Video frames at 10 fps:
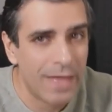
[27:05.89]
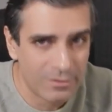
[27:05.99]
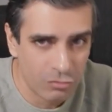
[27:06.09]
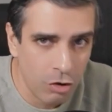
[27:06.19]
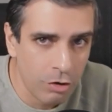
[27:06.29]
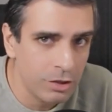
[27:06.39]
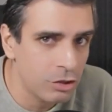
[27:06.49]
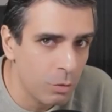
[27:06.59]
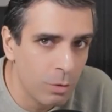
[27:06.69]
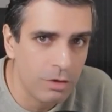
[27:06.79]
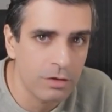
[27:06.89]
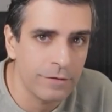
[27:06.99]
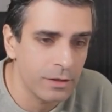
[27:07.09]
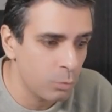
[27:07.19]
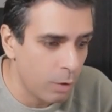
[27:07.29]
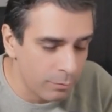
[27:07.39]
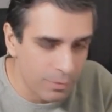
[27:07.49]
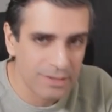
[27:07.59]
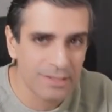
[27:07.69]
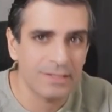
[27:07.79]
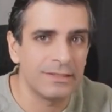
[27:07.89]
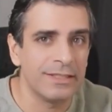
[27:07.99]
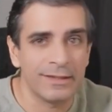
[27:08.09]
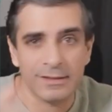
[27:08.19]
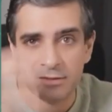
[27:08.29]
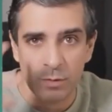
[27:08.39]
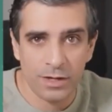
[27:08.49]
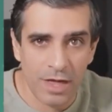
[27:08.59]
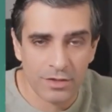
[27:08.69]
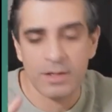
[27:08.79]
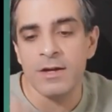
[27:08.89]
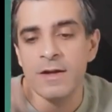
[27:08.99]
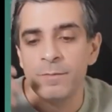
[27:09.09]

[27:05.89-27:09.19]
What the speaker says: That's wrong. You don't want to reveal one business's details to another.